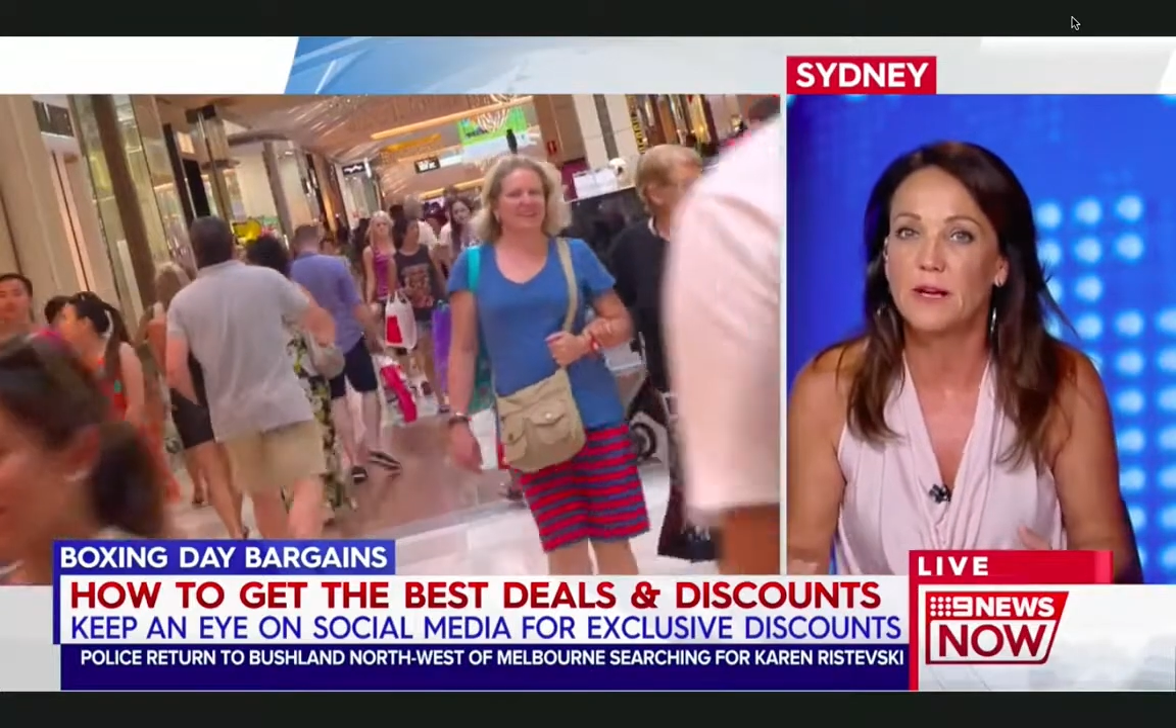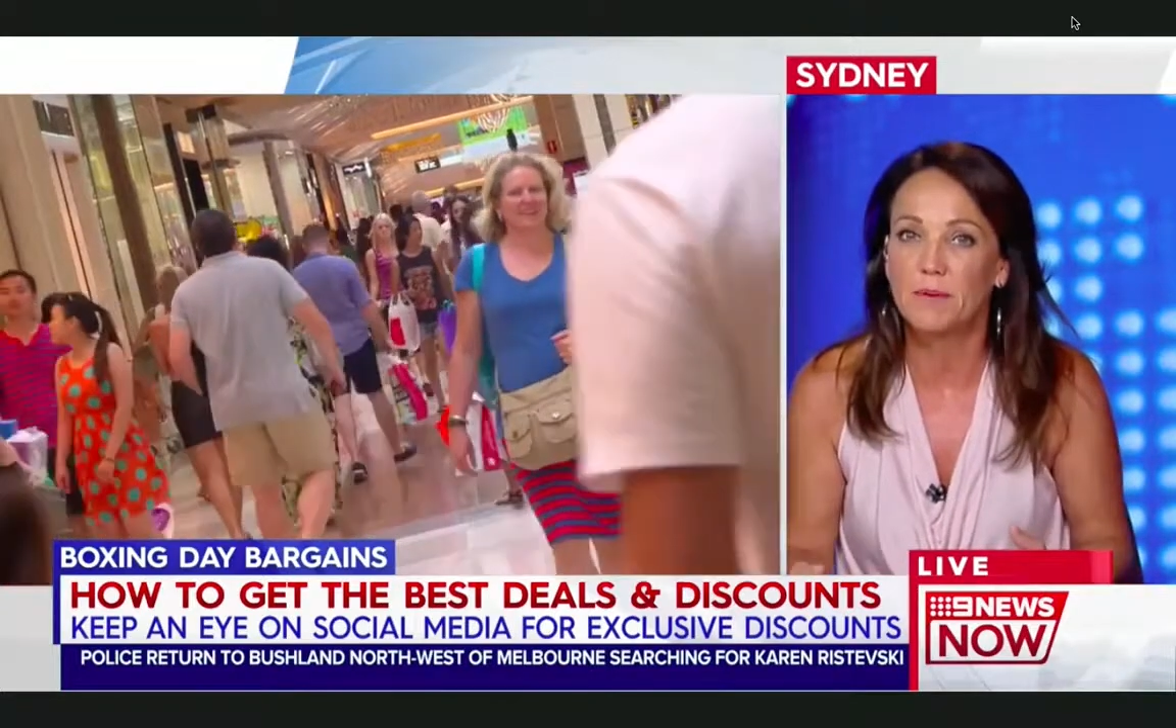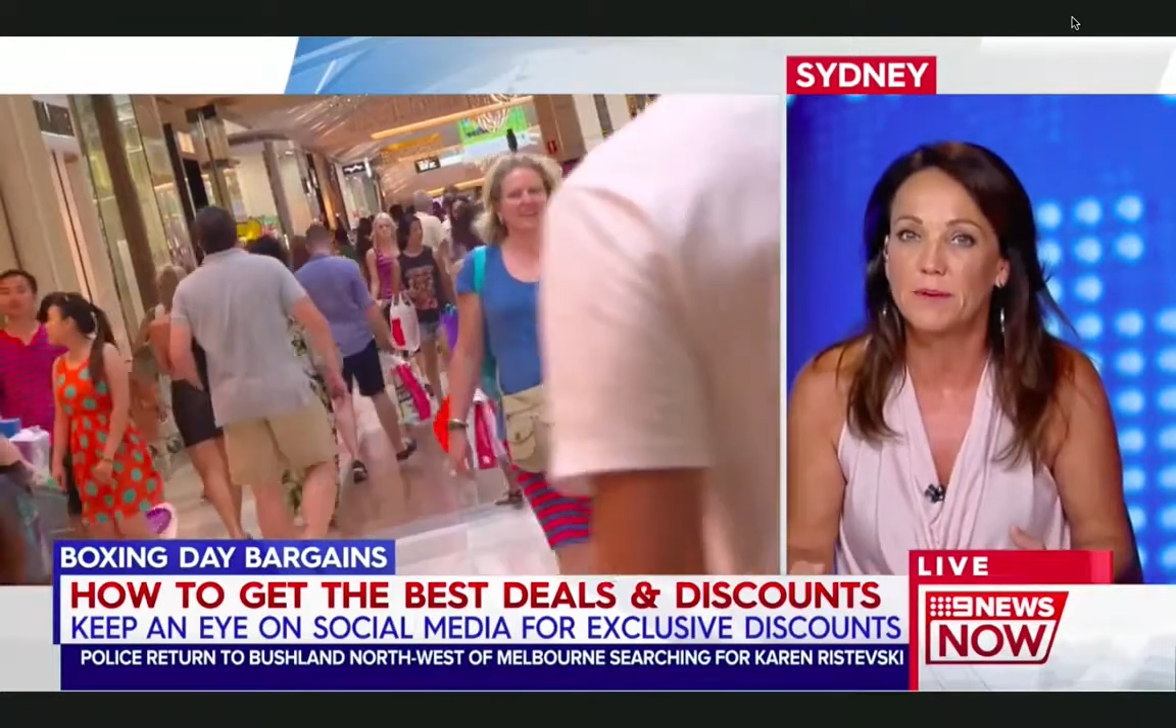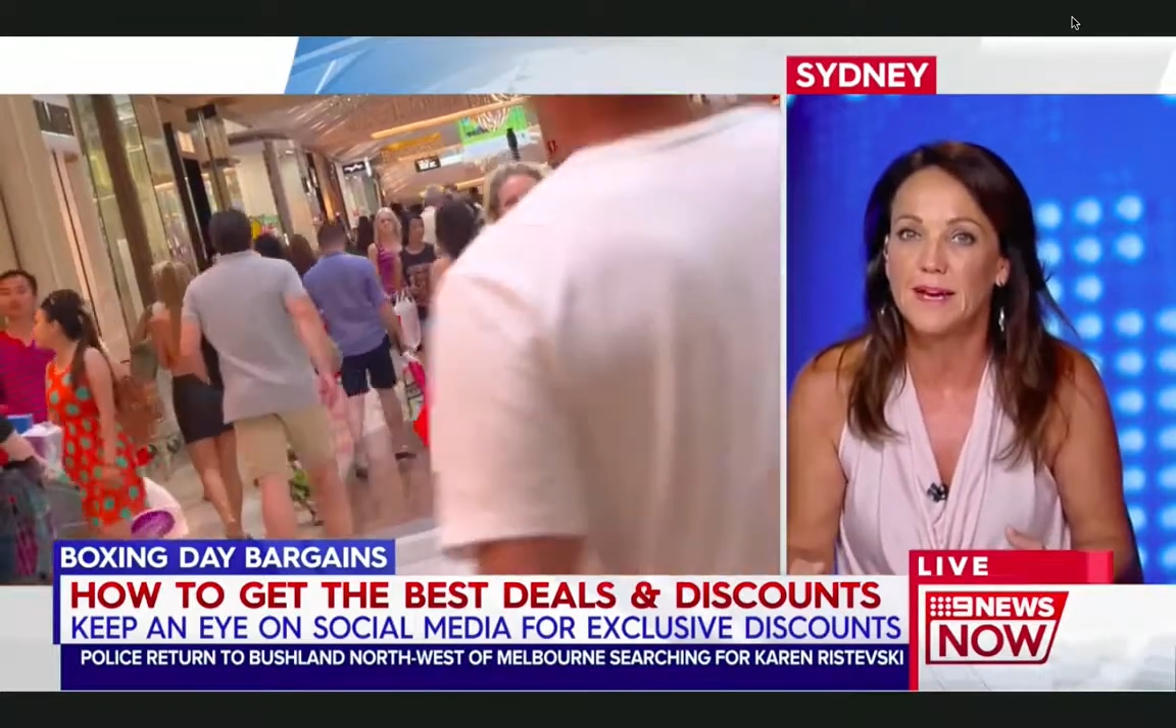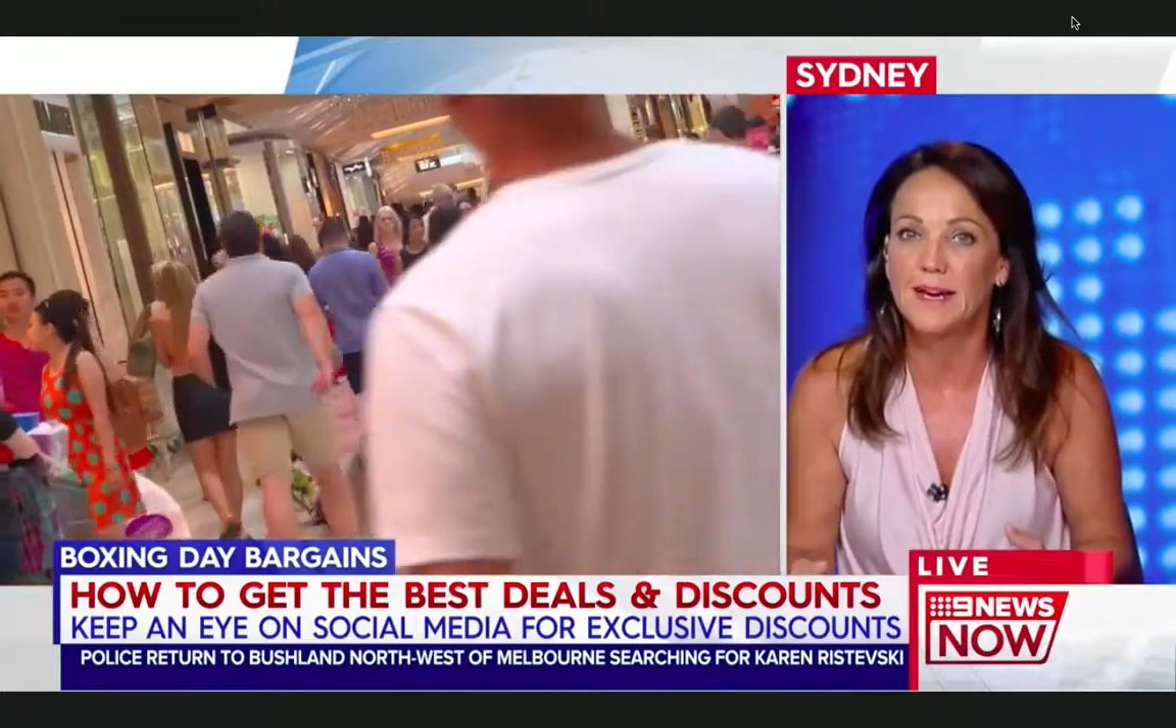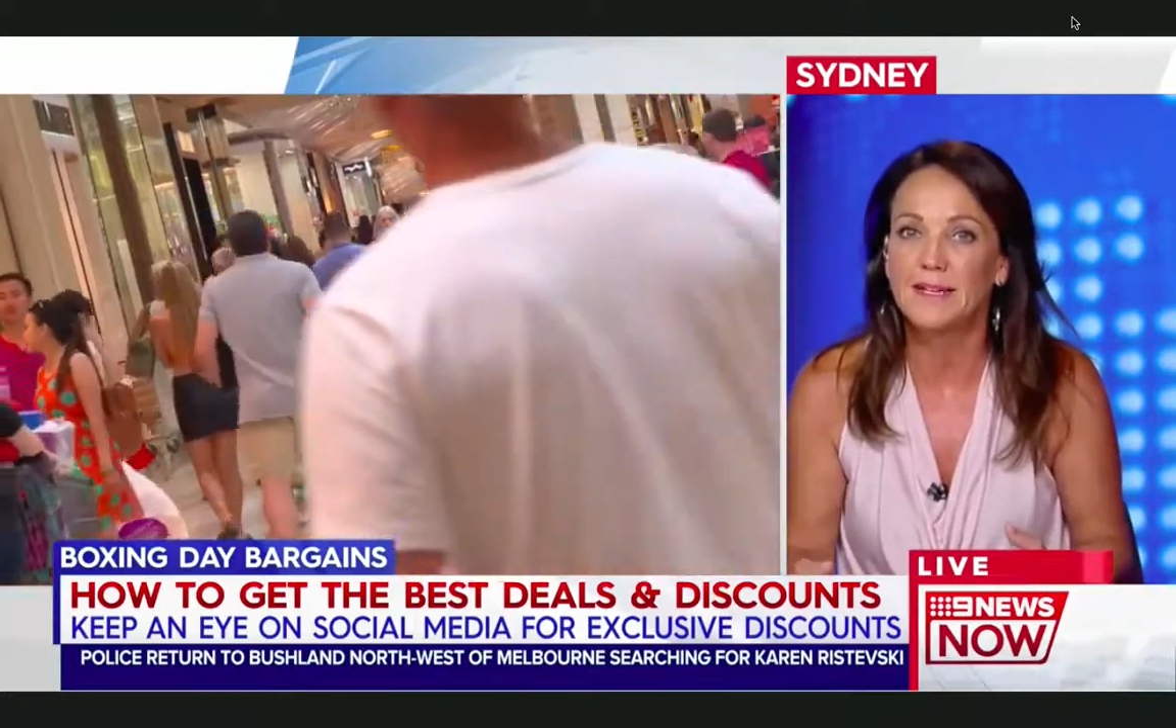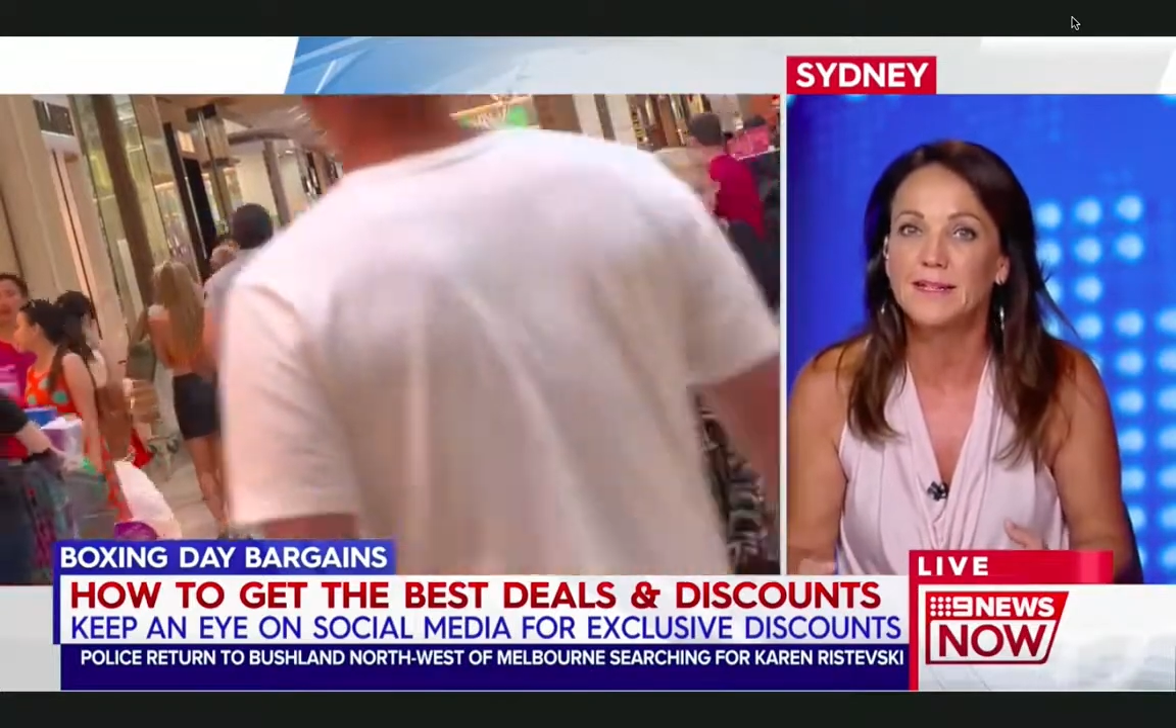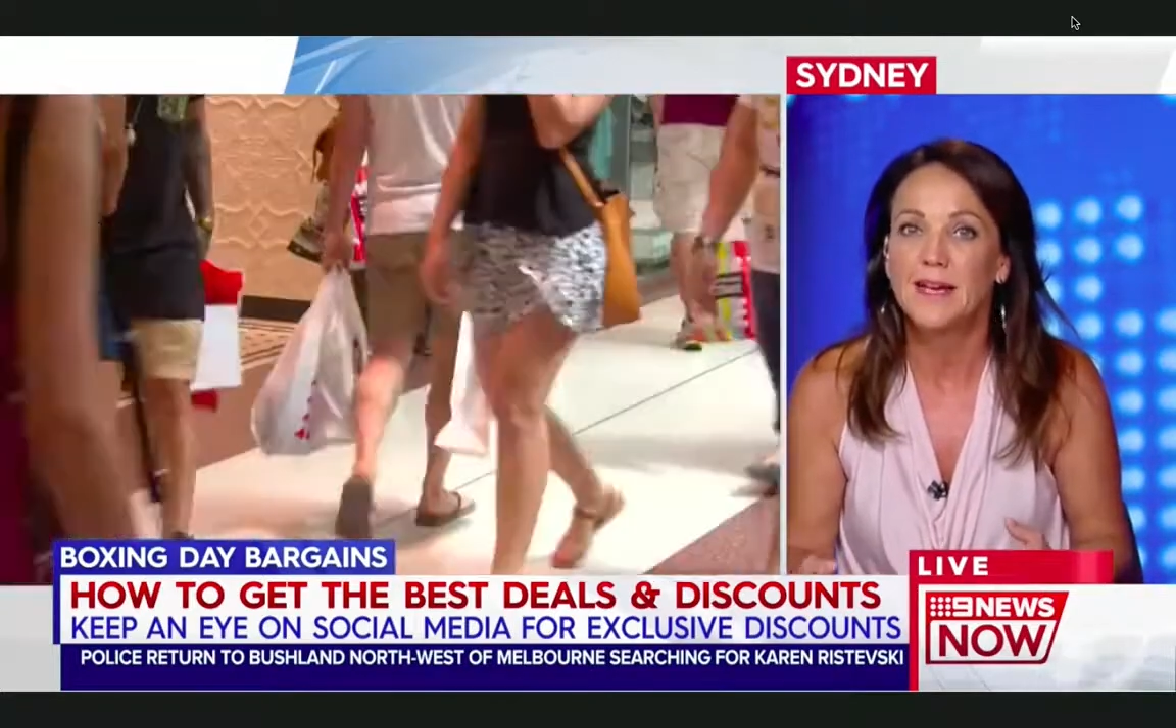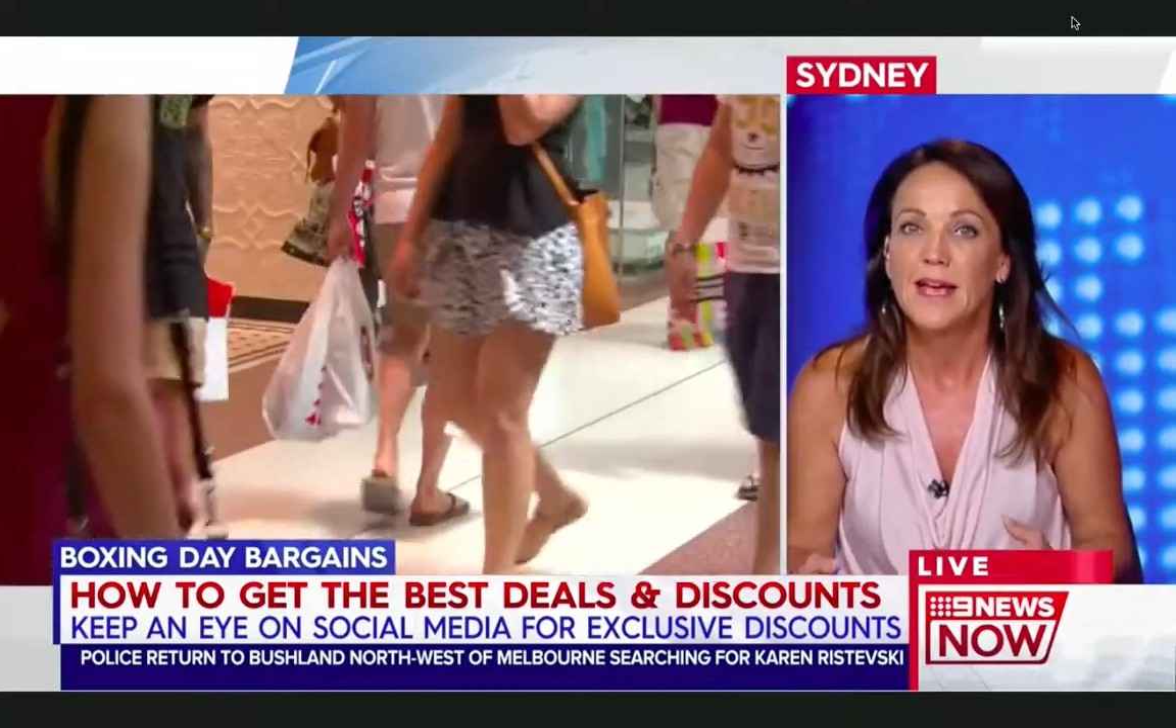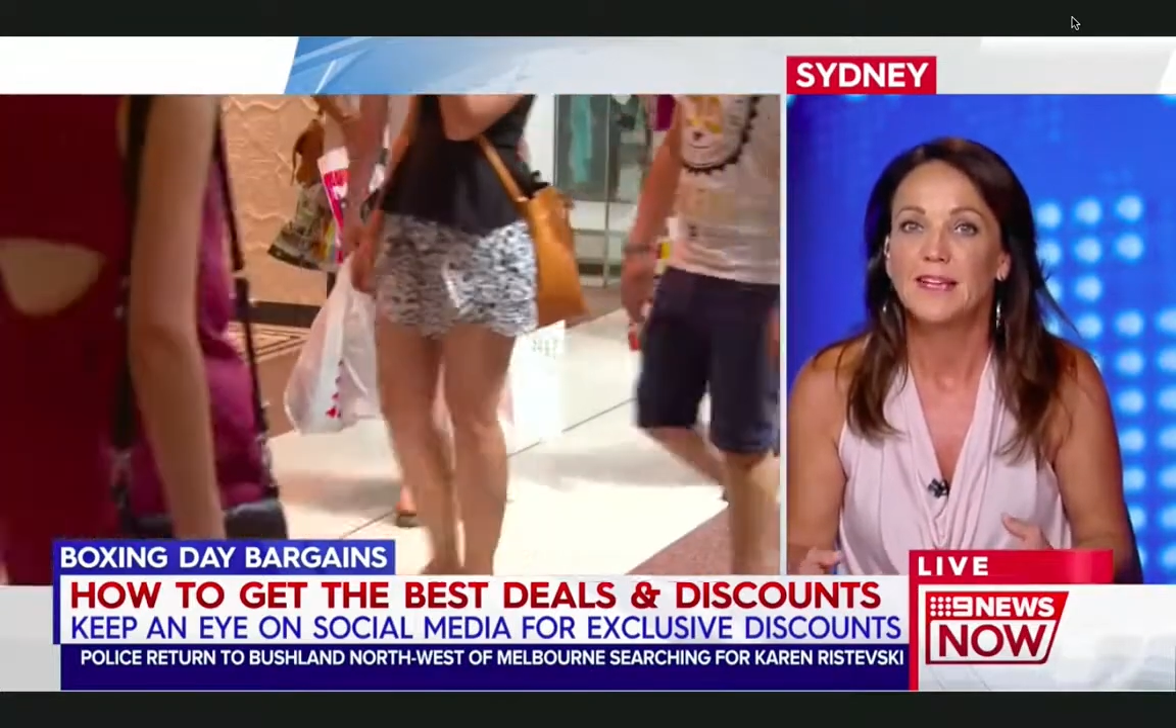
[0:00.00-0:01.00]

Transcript: couple of days.